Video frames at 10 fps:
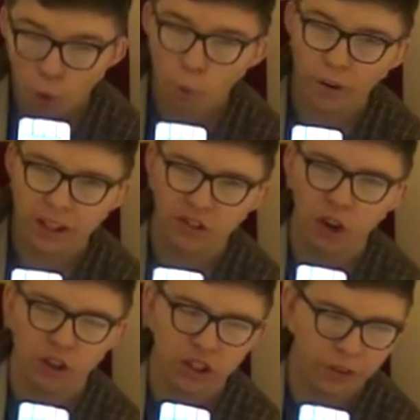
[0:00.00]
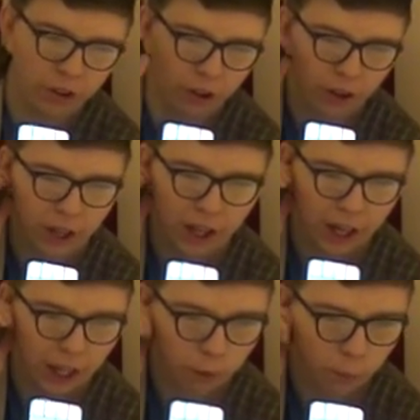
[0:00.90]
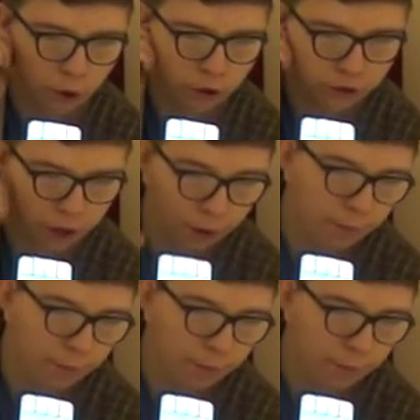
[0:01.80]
Don't worry, it's not Jericho. It was,